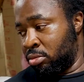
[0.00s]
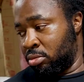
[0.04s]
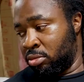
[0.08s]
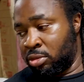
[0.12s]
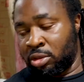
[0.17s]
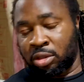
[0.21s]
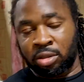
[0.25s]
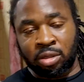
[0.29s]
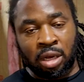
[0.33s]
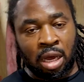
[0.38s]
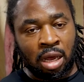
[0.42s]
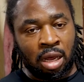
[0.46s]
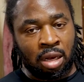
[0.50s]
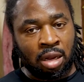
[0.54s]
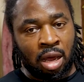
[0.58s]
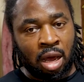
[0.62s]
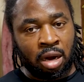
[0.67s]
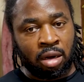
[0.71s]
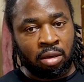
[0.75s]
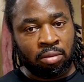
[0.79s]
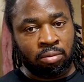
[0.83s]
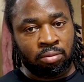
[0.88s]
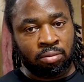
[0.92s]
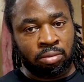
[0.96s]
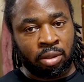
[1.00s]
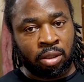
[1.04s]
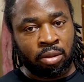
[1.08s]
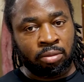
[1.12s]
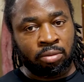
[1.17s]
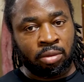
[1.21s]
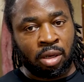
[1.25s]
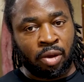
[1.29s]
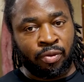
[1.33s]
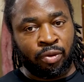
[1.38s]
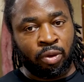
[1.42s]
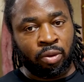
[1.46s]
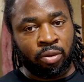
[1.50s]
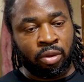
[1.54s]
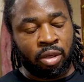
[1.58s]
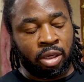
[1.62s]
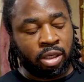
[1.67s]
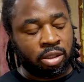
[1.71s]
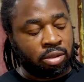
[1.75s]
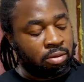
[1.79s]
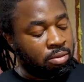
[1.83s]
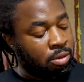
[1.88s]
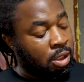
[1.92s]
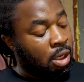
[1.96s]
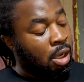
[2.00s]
Well, not a lot, but a few things.